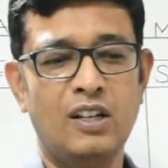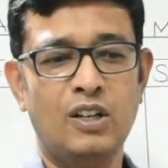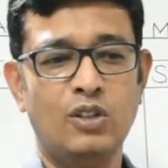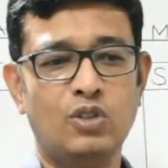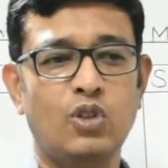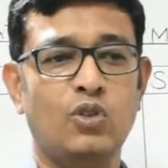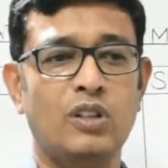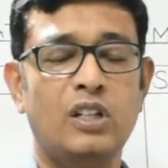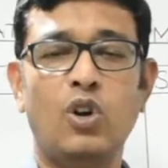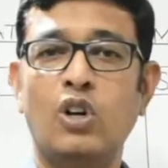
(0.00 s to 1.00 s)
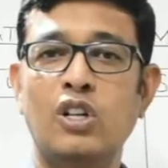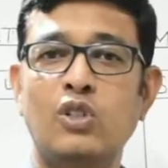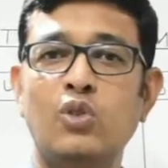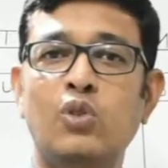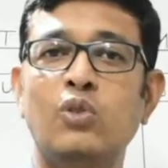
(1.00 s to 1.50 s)
So, in order
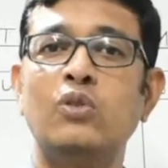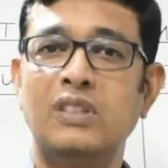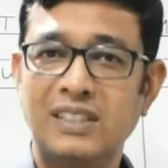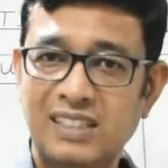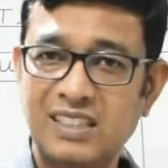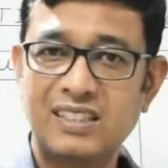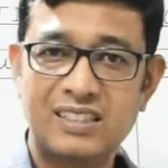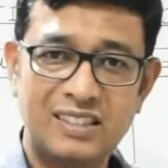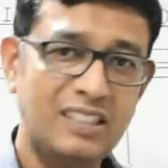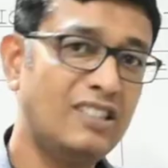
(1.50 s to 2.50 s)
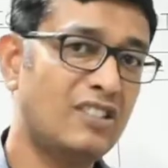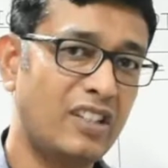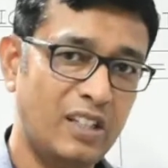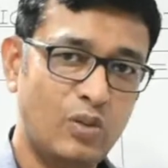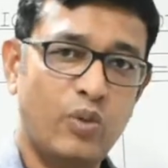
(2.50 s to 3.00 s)
to discuss these
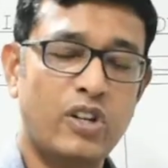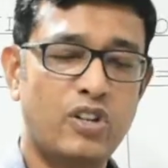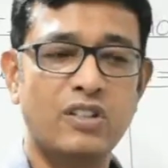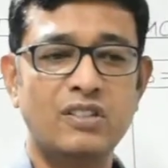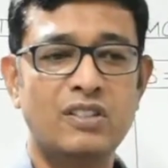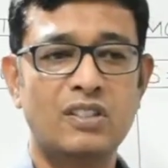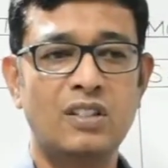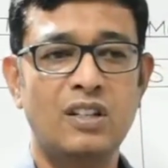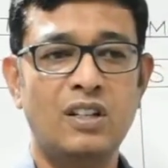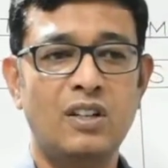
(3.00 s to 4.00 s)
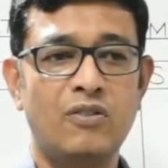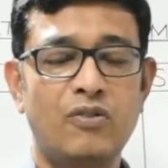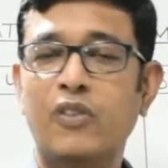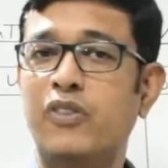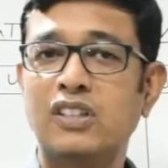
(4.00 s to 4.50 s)
three equations,
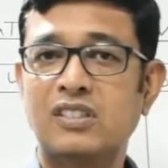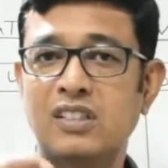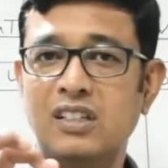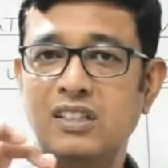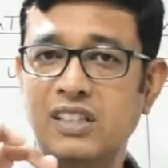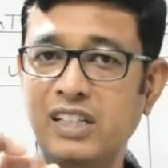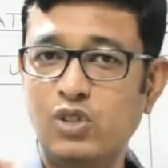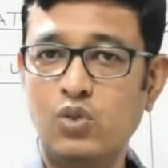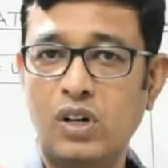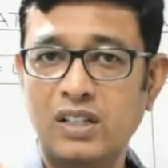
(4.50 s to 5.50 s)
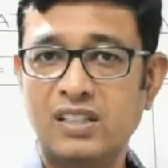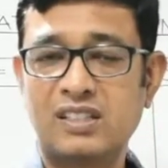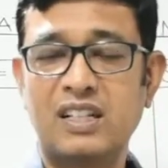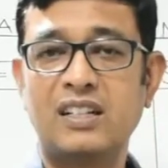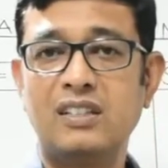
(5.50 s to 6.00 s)
we first need to
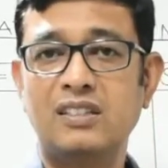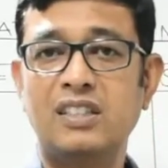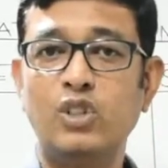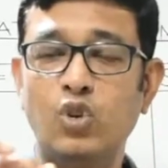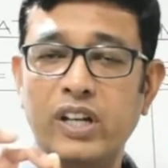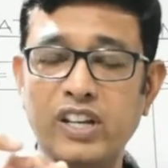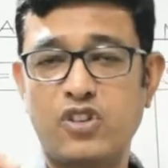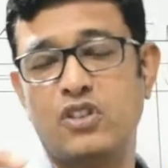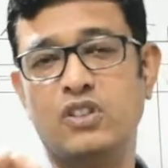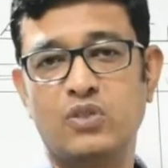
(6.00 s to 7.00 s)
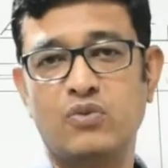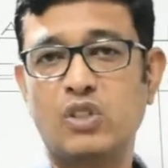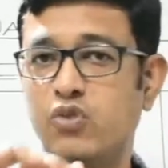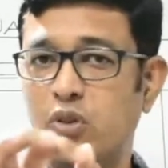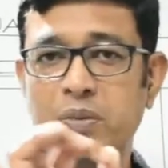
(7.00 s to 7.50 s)
understand the notations
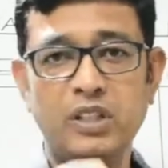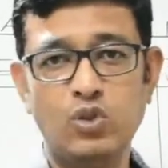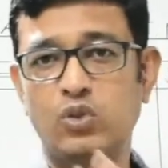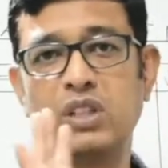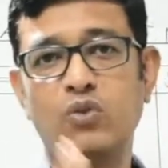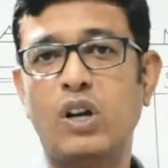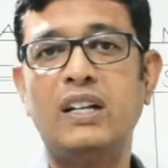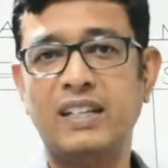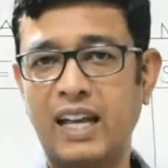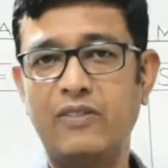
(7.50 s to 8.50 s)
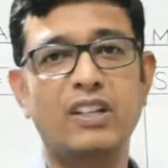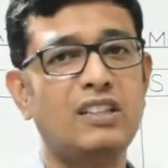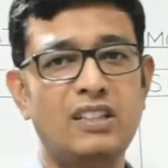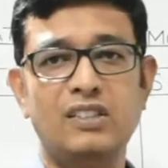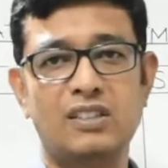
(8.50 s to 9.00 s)
which we will be using while deriving
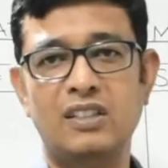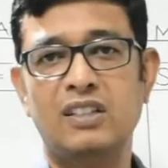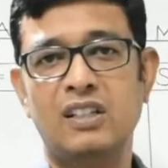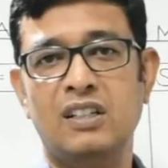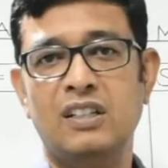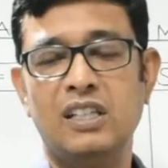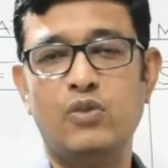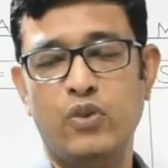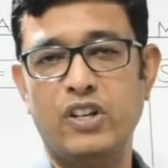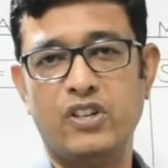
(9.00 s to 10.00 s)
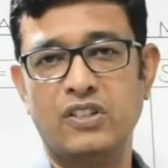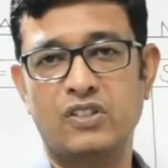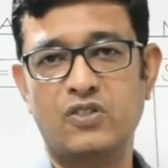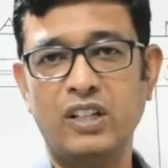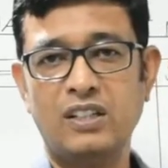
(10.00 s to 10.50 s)
these
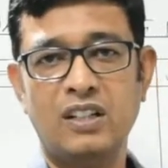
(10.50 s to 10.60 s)
equations, right?